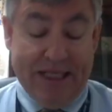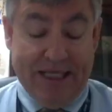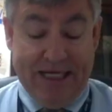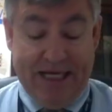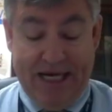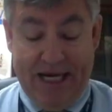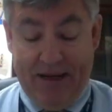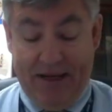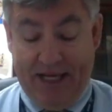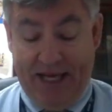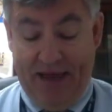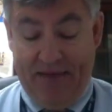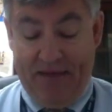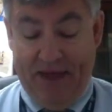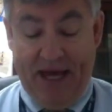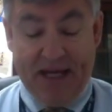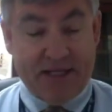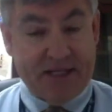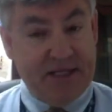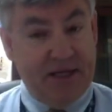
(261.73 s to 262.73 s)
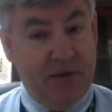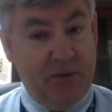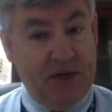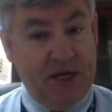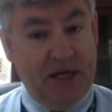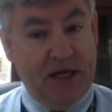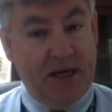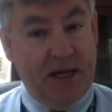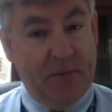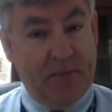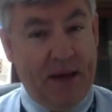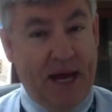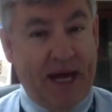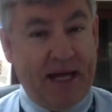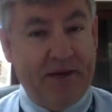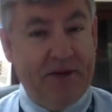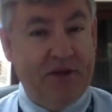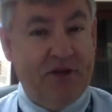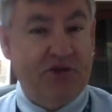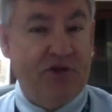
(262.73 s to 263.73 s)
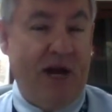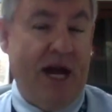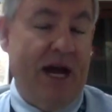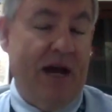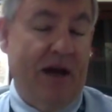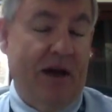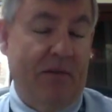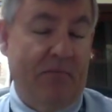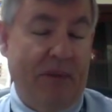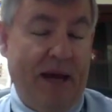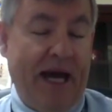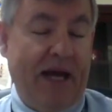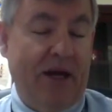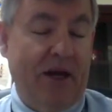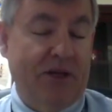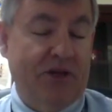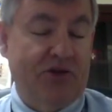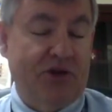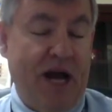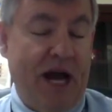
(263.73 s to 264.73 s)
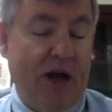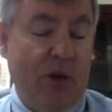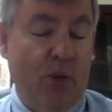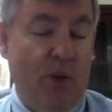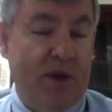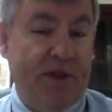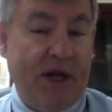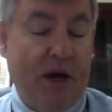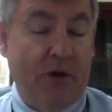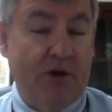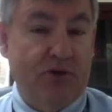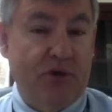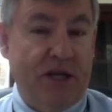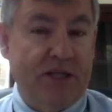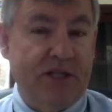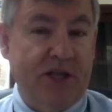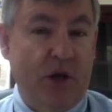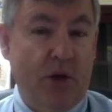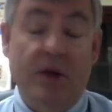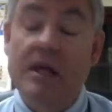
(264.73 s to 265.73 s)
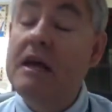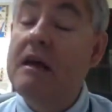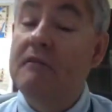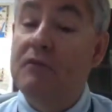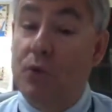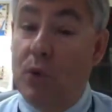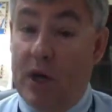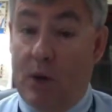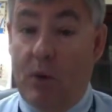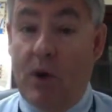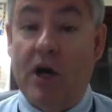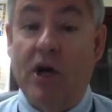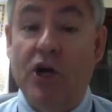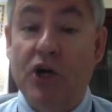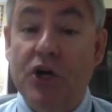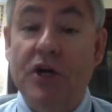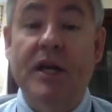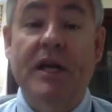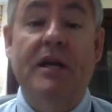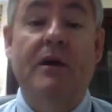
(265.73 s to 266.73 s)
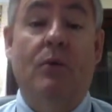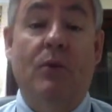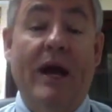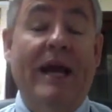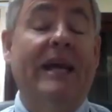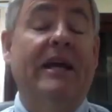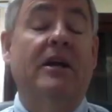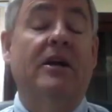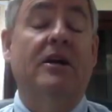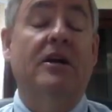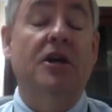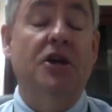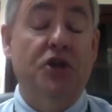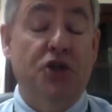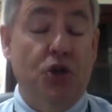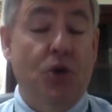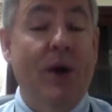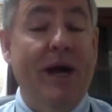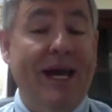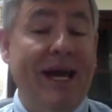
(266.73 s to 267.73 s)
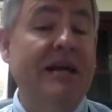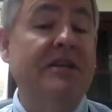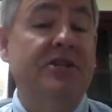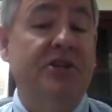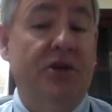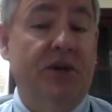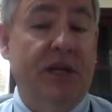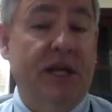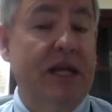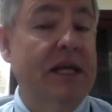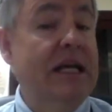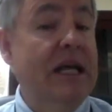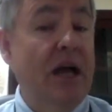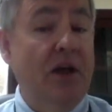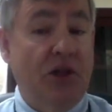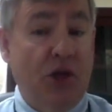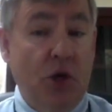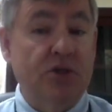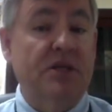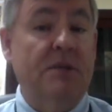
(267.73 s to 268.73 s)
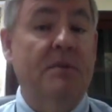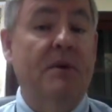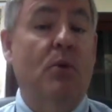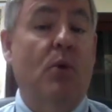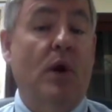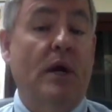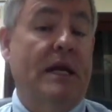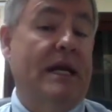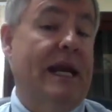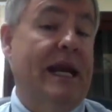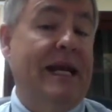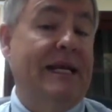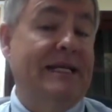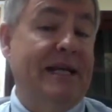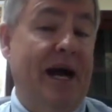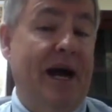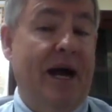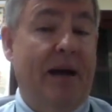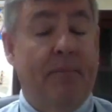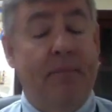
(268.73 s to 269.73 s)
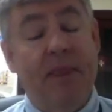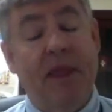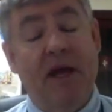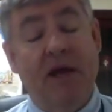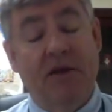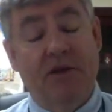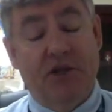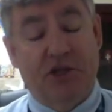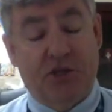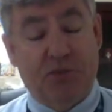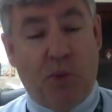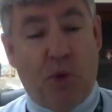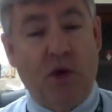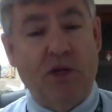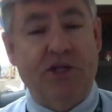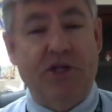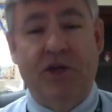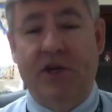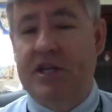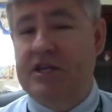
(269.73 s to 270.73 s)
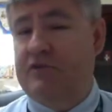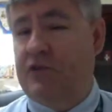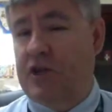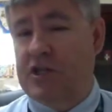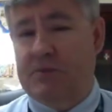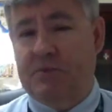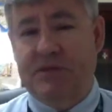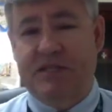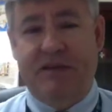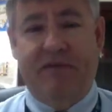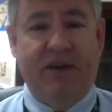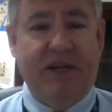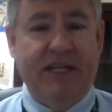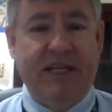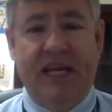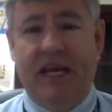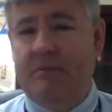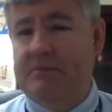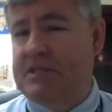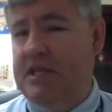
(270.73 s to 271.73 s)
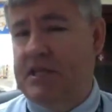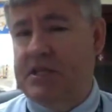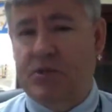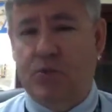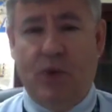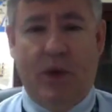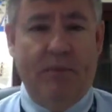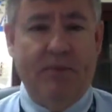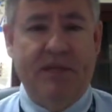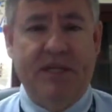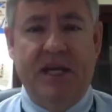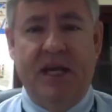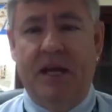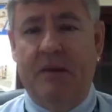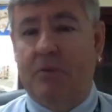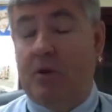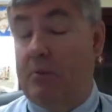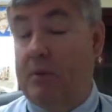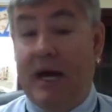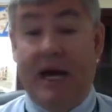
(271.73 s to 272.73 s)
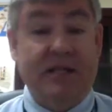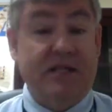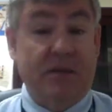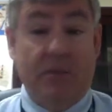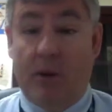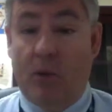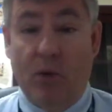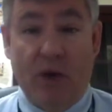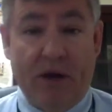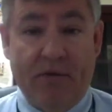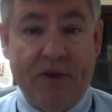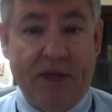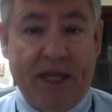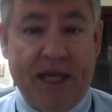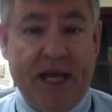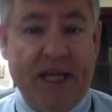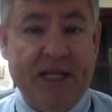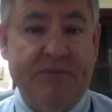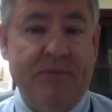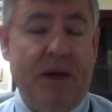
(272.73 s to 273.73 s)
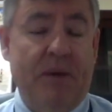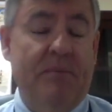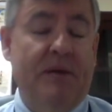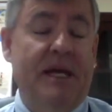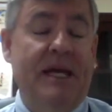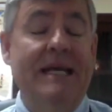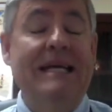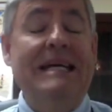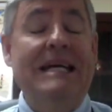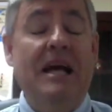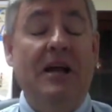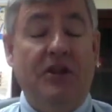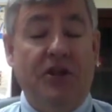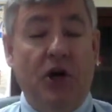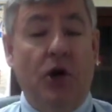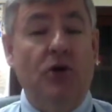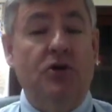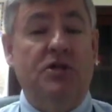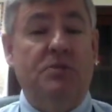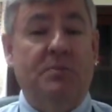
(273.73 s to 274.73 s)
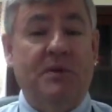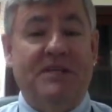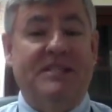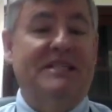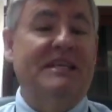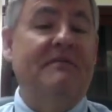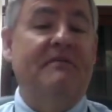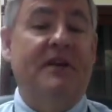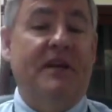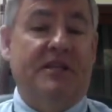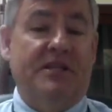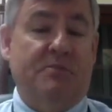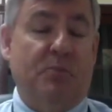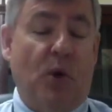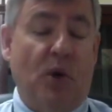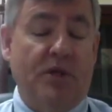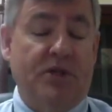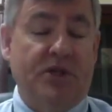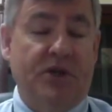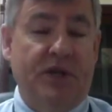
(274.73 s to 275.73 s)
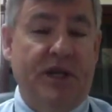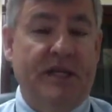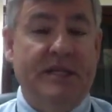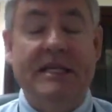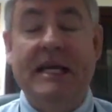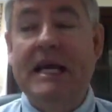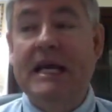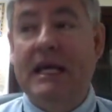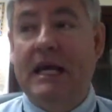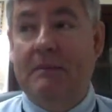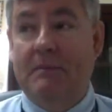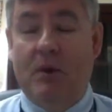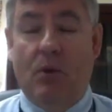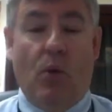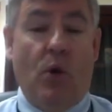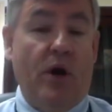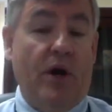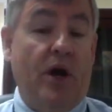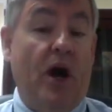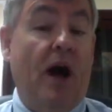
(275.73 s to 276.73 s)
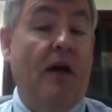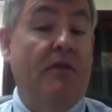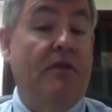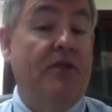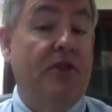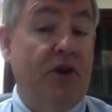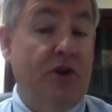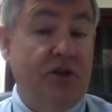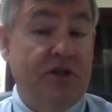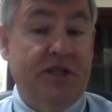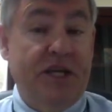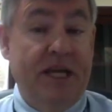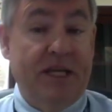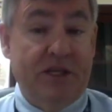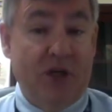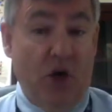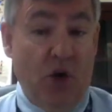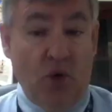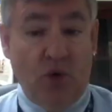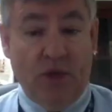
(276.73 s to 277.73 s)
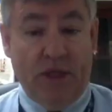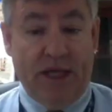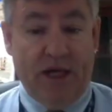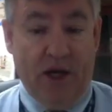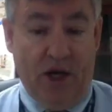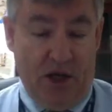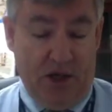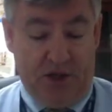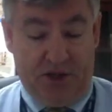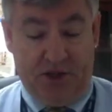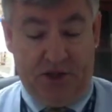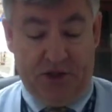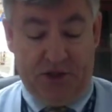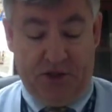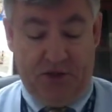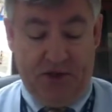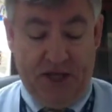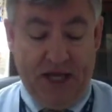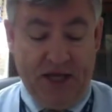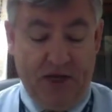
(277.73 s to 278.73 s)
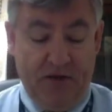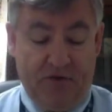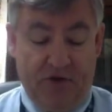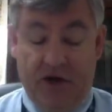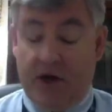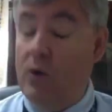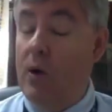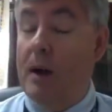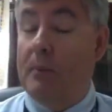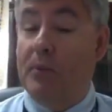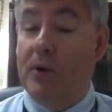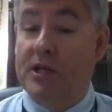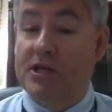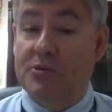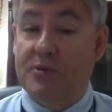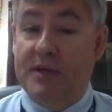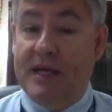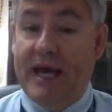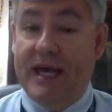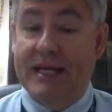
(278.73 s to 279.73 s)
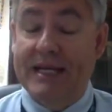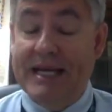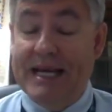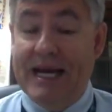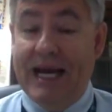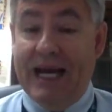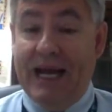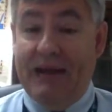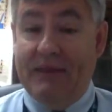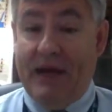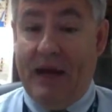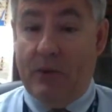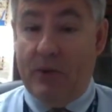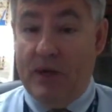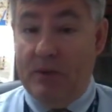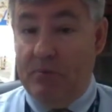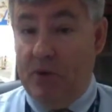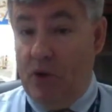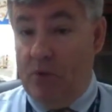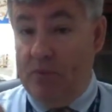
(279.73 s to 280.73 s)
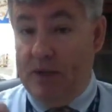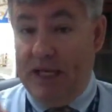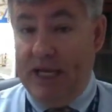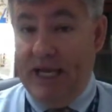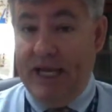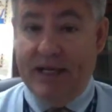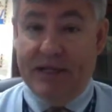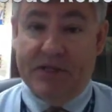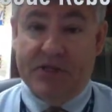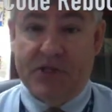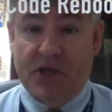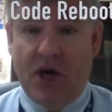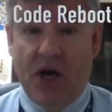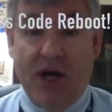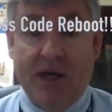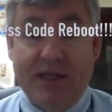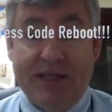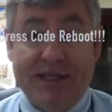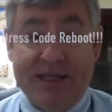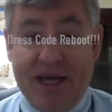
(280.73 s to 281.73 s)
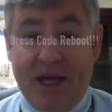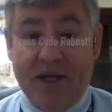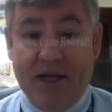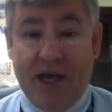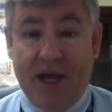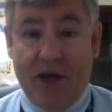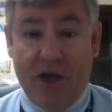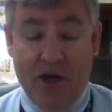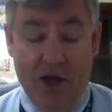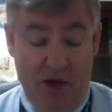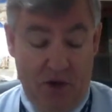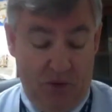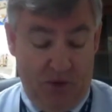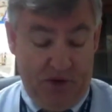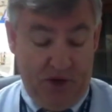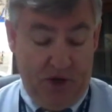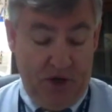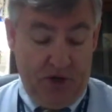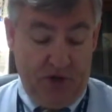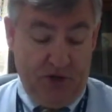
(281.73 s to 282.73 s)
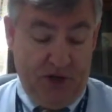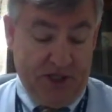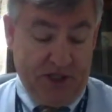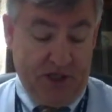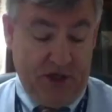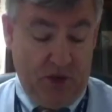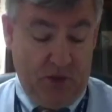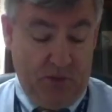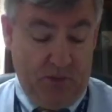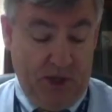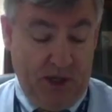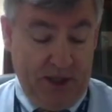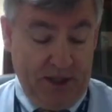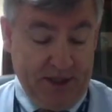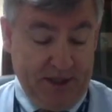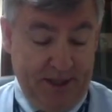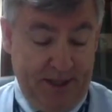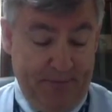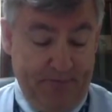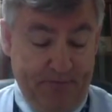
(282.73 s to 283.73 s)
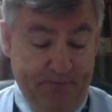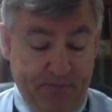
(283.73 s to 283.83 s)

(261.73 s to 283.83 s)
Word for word: Uh, again, that we need to get back, in the back on track with our dress code. If you want to wear a hoodie, a regular UAS, hoodie, those can be worn at any time. The sports hoodies for a specific team, say swim team or basketball, whatever the case might be, those specific sports hoodies can be worn on Thursdays only also. So thank you for your cooperation with that. Again, that reboot begins on Sunday with our dress code policy.